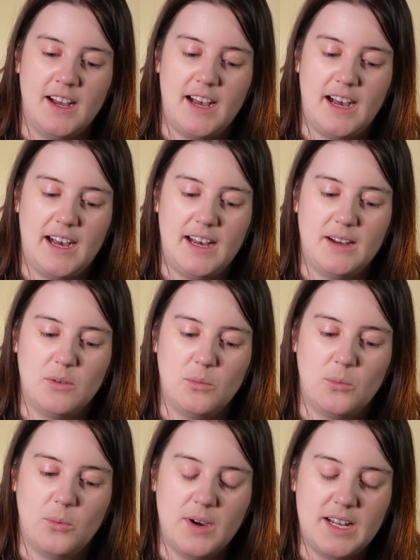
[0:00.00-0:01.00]

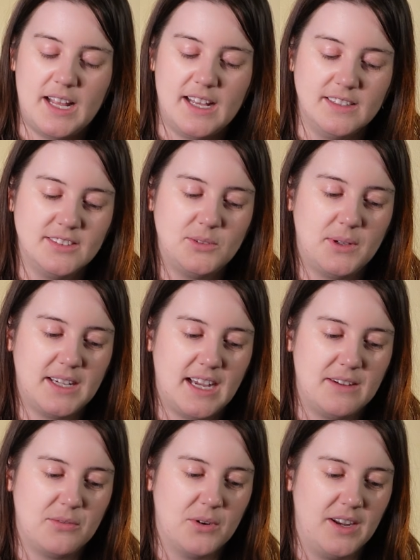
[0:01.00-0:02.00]
What else do I
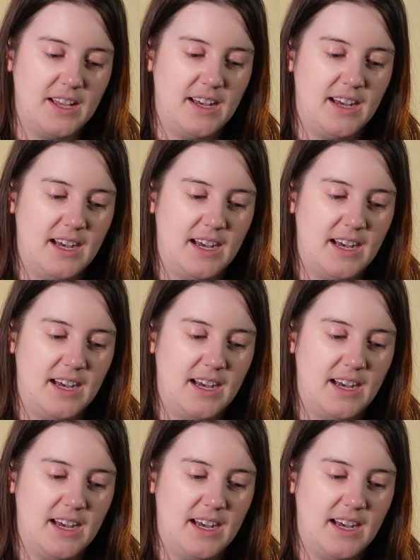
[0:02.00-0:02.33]
got for you?